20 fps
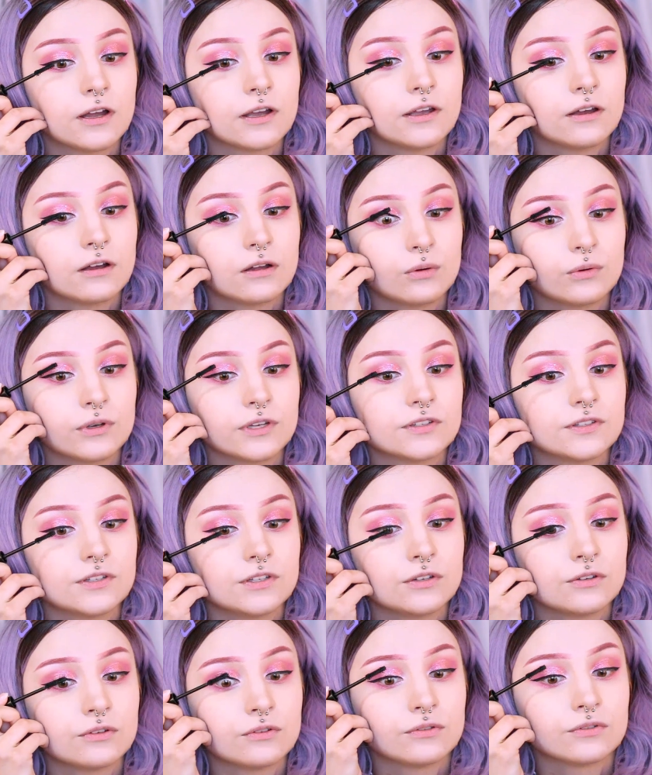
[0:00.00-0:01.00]
I always
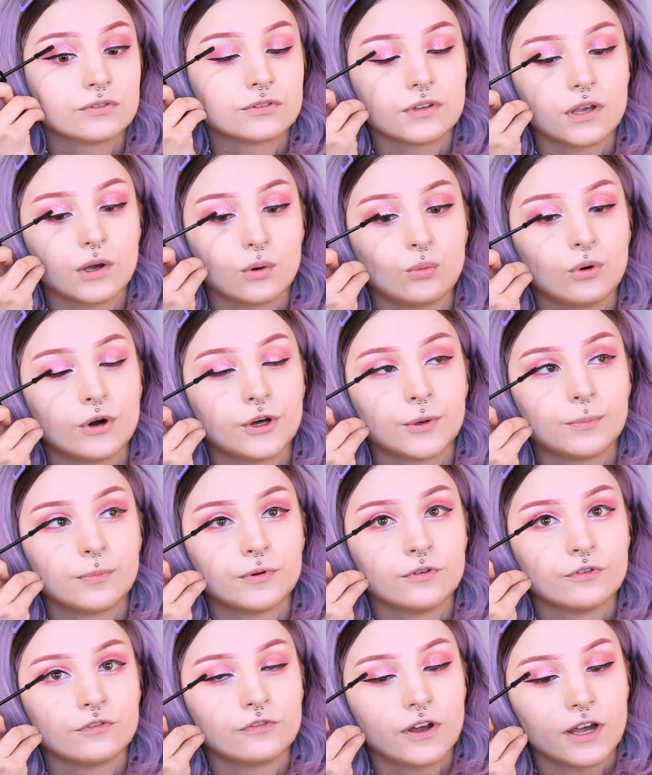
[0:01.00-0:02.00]
use a
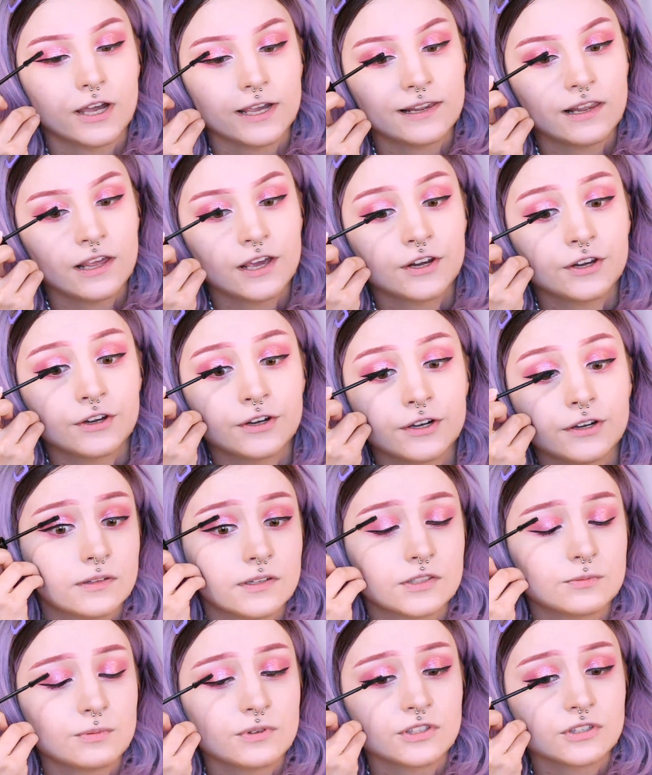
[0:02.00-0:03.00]
waterproof eyeliner.
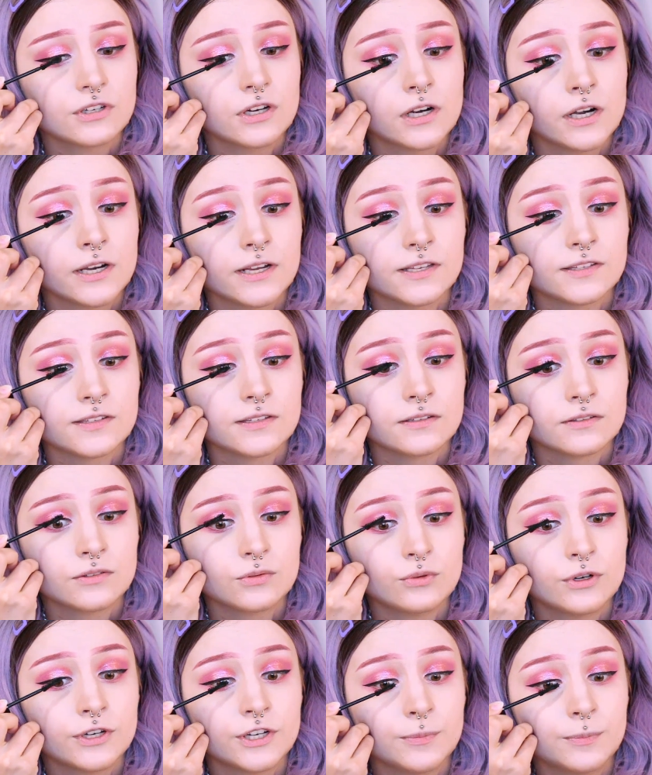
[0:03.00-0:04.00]
This mascara isn't
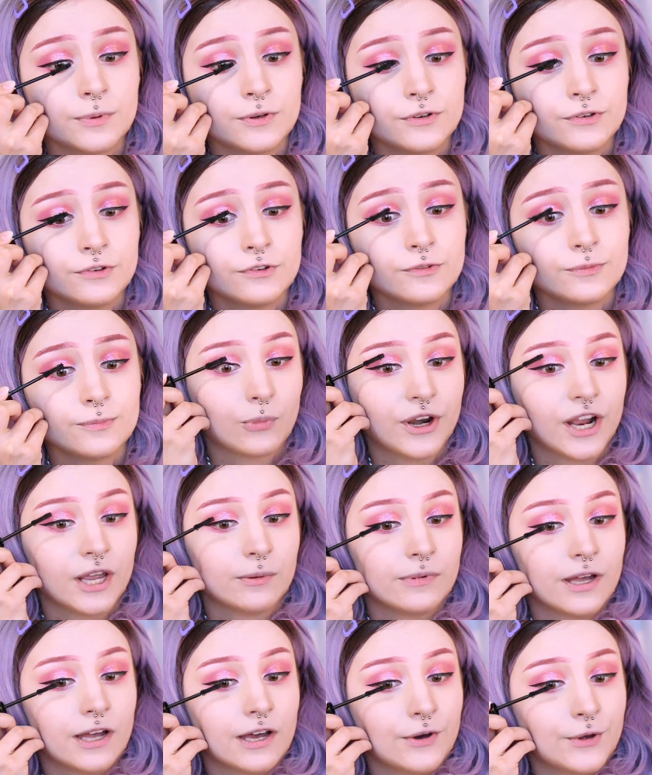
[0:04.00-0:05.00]
waterproof, but
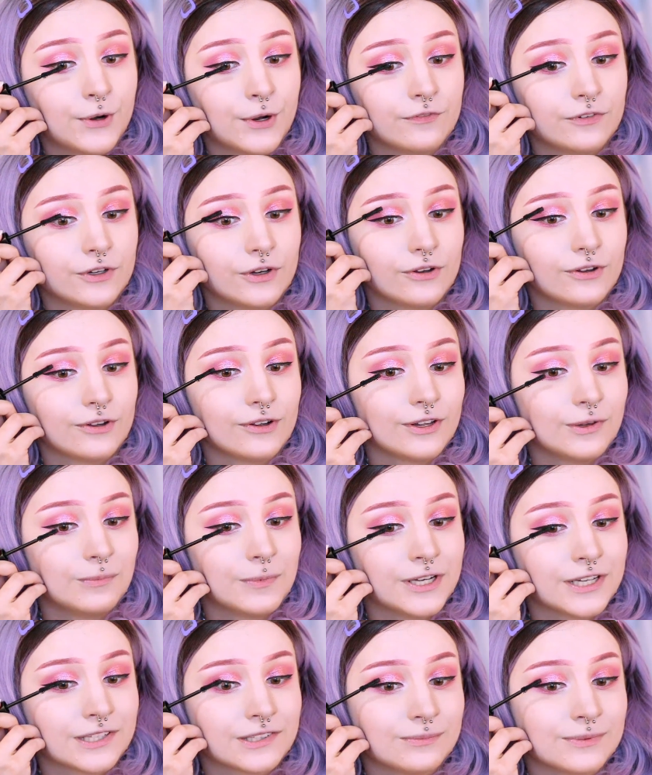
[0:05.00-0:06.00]
I'm out of all
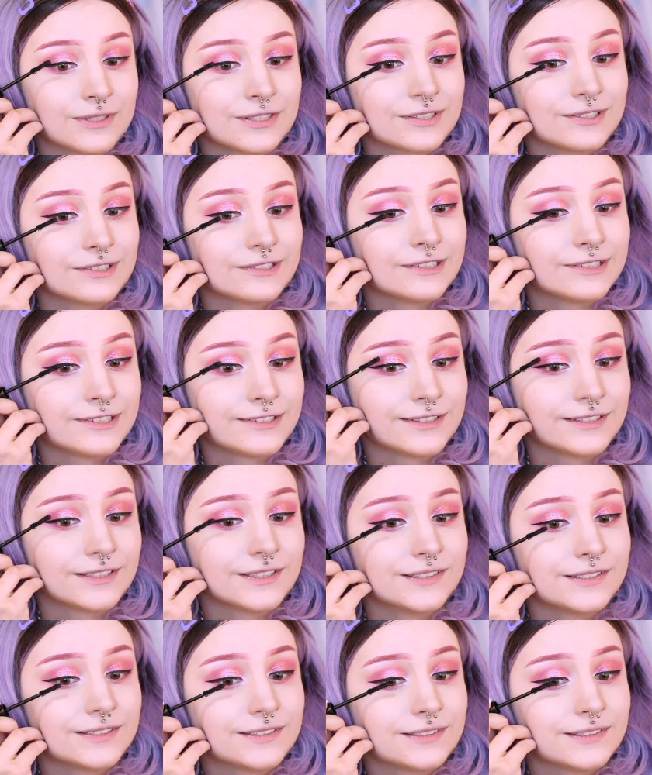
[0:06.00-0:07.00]
my other
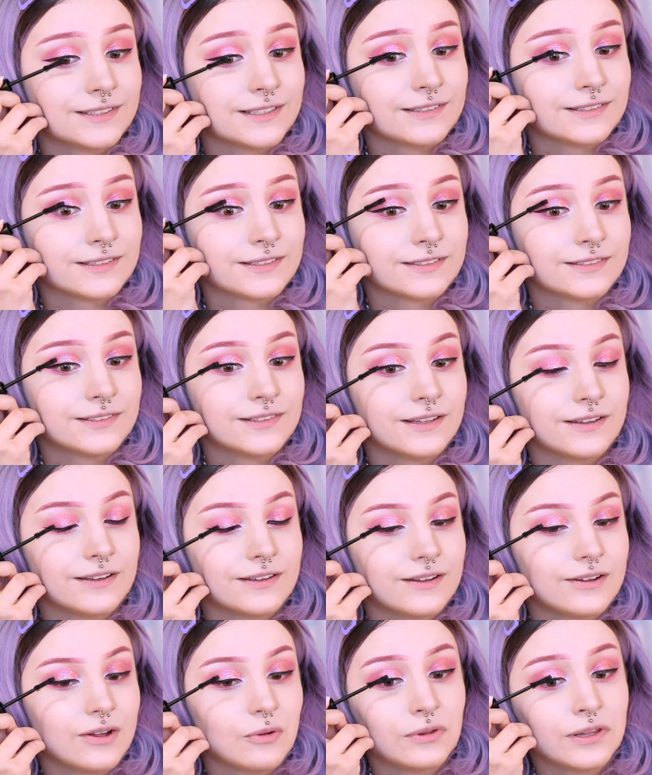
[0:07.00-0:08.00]
mascaras. This is
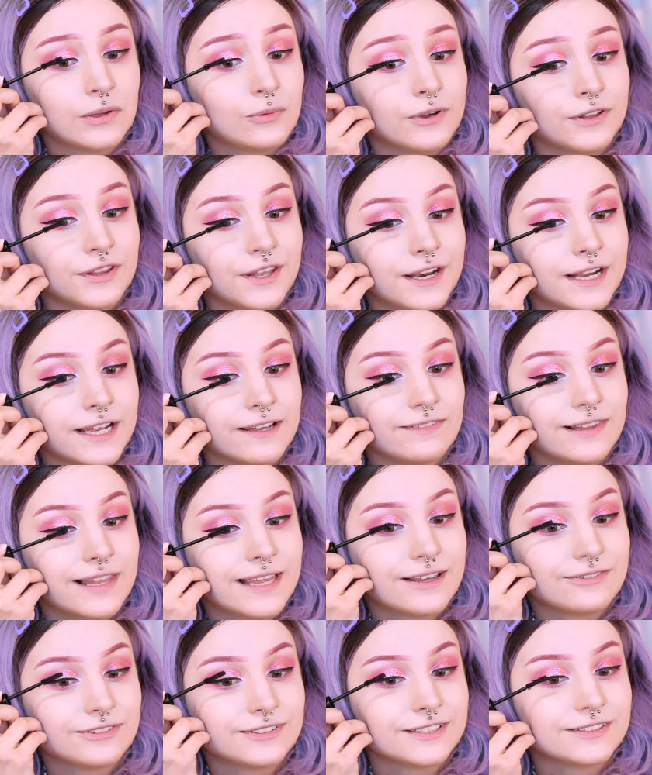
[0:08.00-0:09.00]
the only one that I have
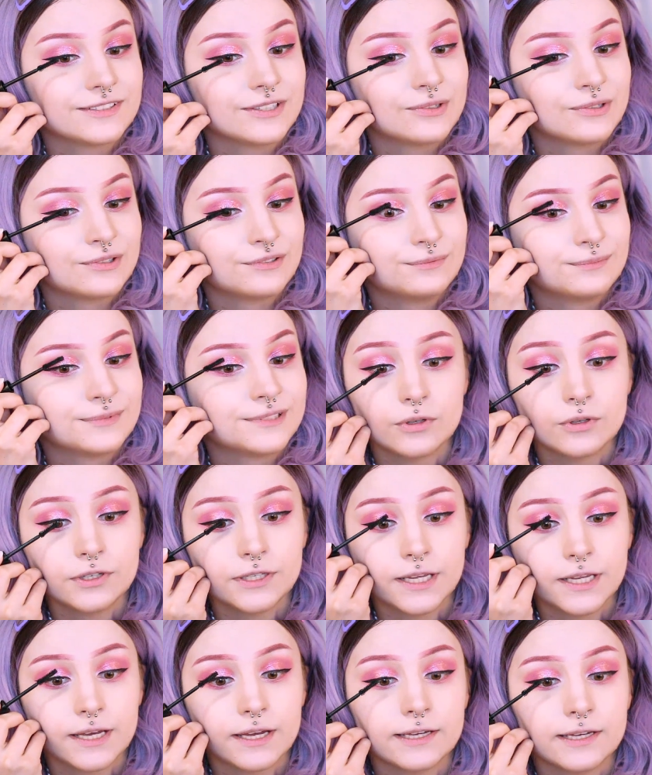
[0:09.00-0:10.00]
left at home. But
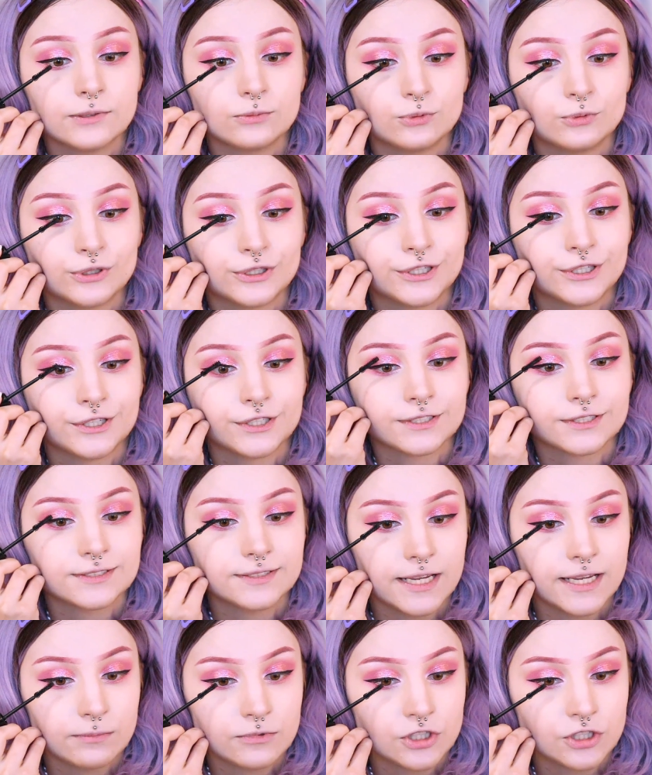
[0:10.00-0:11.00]
yeah, it works.
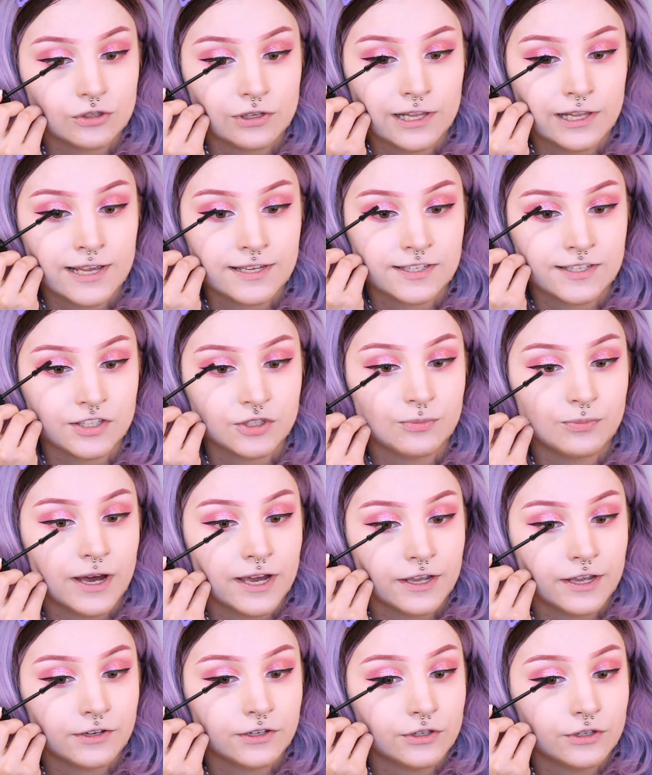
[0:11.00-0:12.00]
I'm too lazy to buy
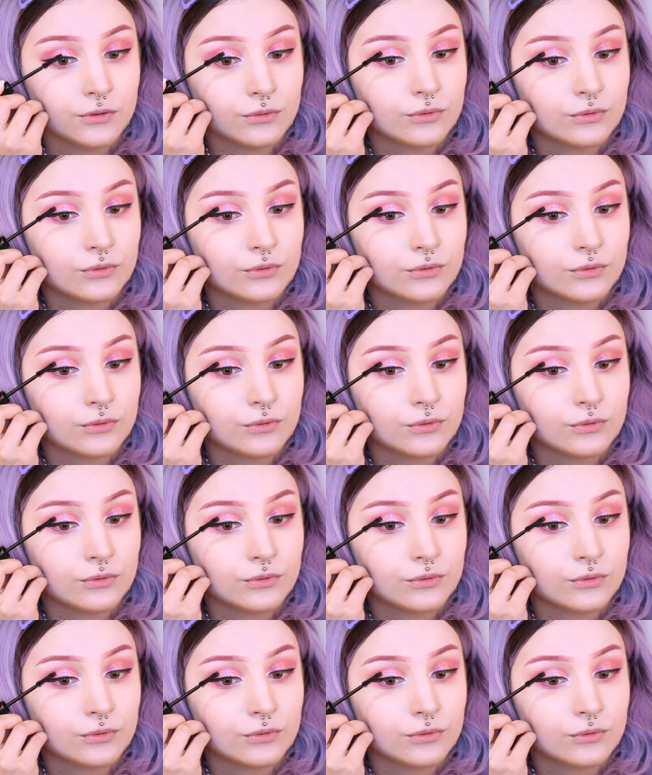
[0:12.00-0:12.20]
a new